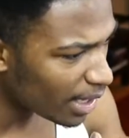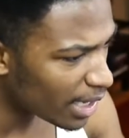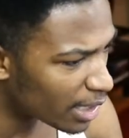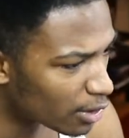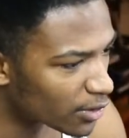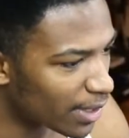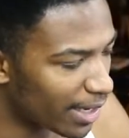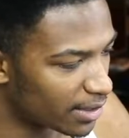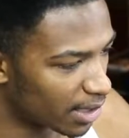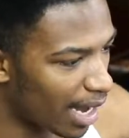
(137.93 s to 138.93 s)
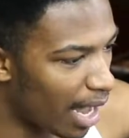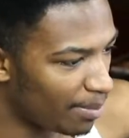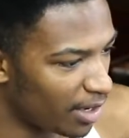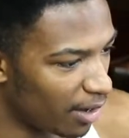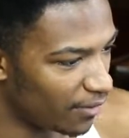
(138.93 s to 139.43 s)
it looks like it's a
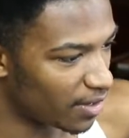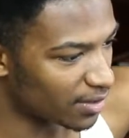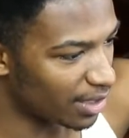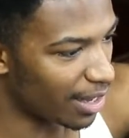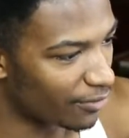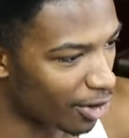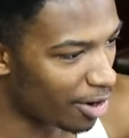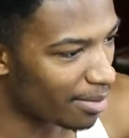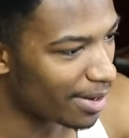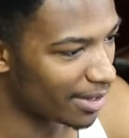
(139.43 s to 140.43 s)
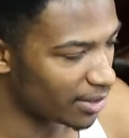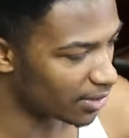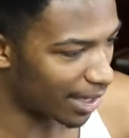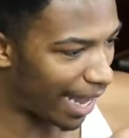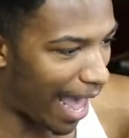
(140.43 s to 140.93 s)
copy of his left arm and
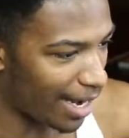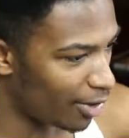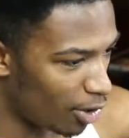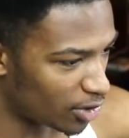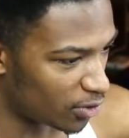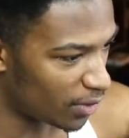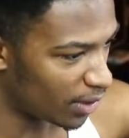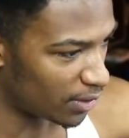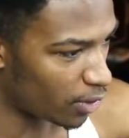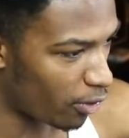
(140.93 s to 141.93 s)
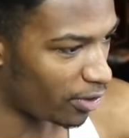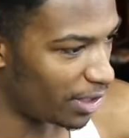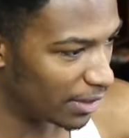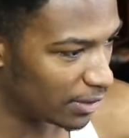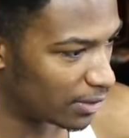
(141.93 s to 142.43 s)
just like added onto his
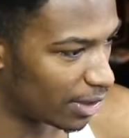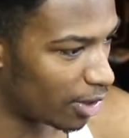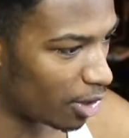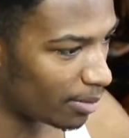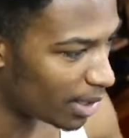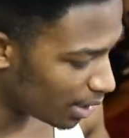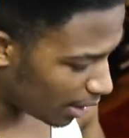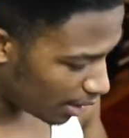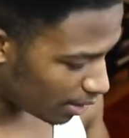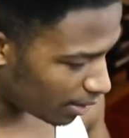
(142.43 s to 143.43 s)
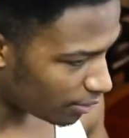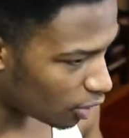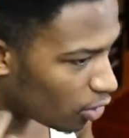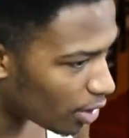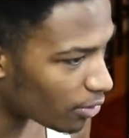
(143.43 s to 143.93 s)
currently existing arm.
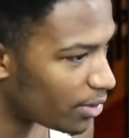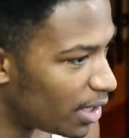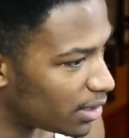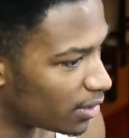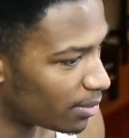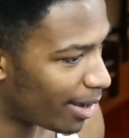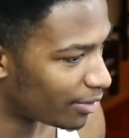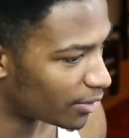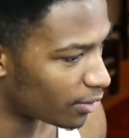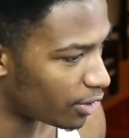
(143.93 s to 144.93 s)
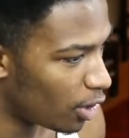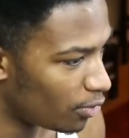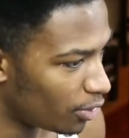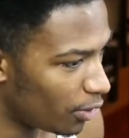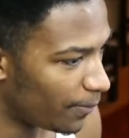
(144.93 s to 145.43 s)
No other details about this are
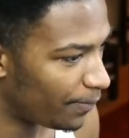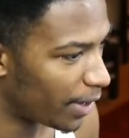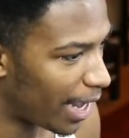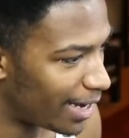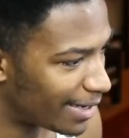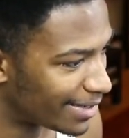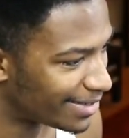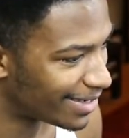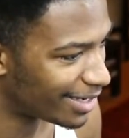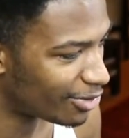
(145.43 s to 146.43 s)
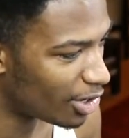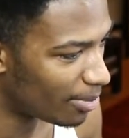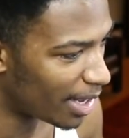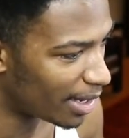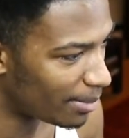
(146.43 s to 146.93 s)
known though, and I don't know,
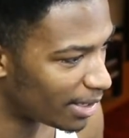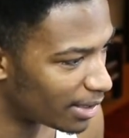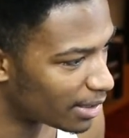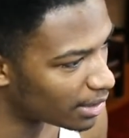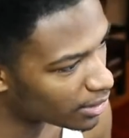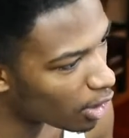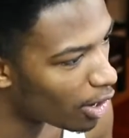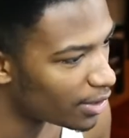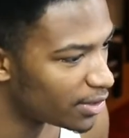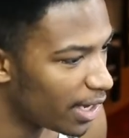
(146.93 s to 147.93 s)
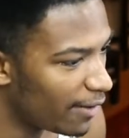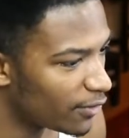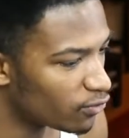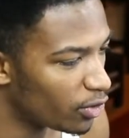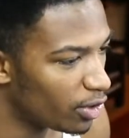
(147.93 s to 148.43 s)
man. I mean, it's hard to say if
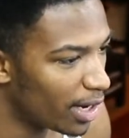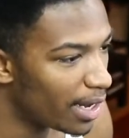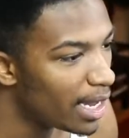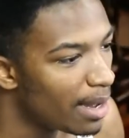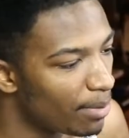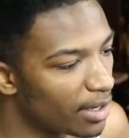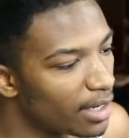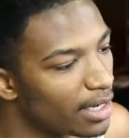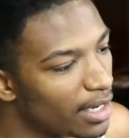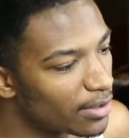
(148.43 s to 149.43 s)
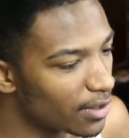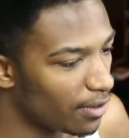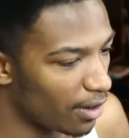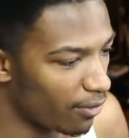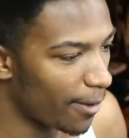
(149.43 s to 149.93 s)
it's real or not, but here's the
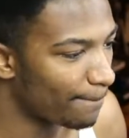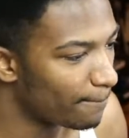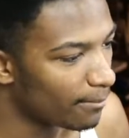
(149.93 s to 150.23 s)
thing, right?